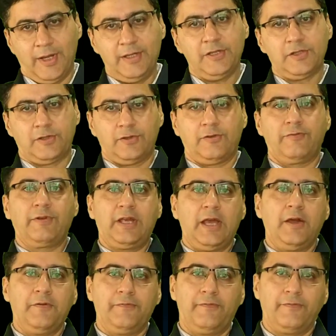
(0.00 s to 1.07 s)
hence we
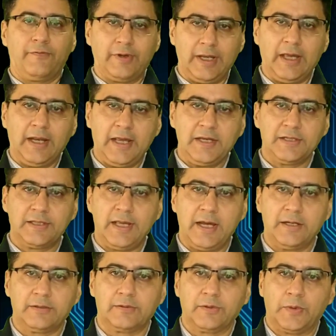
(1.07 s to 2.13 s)
have realized
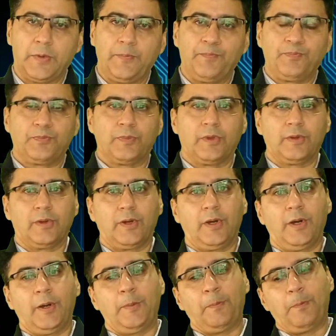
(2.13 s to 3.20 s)
that
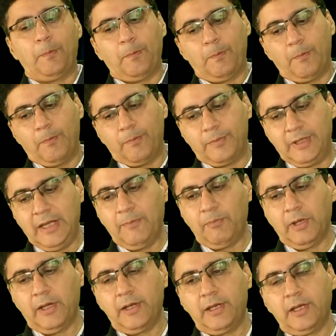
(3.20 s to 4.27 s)
uh, deep
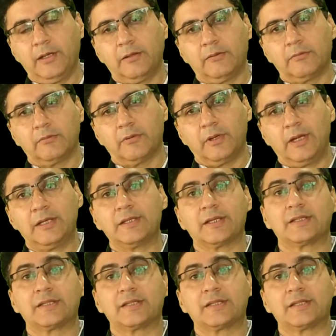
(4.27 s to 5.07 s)
learning is